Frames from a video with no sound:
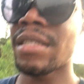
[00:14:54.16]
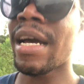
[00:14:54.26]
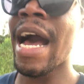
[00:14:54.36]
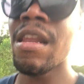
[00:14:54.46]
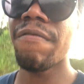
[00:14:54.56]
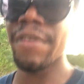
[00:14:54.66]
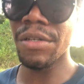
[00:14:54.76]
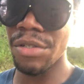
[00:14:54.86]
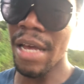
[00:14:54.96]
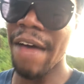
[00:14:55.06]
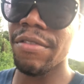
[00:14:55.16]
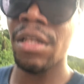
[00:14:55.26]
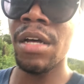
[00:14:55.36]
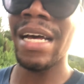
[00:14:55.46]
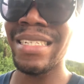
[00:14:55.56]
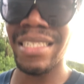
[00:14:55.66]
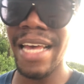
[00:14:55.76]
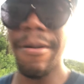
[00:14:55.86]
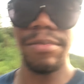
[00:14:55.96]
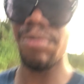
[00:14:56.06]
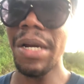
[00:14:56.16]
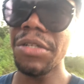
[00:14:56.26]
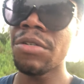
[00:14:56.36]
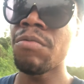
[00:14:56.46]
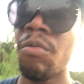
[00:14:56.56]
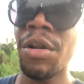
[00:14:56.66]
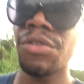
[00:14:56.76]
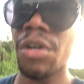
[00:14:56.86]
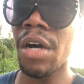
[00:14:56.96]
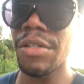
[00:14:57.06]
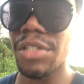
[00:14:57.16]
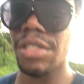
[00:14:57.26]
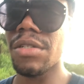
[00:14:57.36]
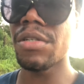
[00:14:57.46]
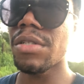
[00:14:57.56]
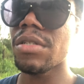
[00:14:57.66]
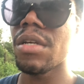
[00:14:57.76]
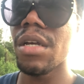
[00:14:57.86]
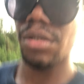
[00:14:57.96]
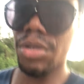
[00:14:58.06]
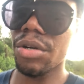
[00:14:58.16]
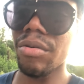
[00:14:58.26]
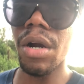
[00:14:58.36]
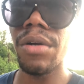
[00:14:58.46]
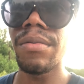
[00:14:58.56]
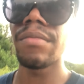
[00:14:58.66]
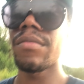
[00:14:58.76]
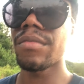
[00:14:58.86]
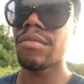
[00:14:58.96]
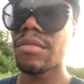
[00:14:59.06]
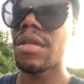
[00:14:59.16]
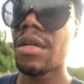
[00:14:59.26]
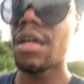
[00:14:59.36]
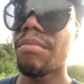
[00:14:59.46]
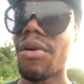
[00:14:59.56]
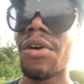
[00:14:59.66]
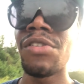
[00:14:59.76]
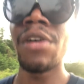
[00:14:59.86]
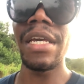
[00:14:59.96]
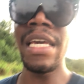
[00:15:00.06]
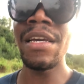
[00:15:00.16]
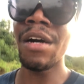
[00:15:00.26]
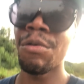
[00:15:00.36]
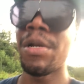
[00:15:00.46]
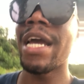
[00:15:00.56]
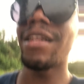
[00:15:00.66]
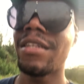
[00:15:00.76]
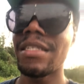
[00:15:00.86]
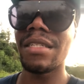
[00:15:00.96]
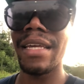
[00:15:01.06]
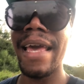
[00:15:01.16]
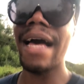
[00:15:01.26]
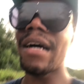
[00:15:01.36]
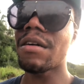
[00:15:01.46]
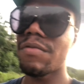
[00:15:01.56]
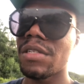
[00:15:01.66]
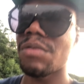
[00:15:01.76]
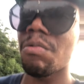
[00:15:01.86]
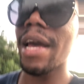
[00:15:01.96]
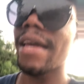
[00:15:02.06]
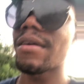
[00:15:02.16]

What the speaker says: the kind of things you have to accept when you want your consciousness to grow, because your ego really needs to get out of this way.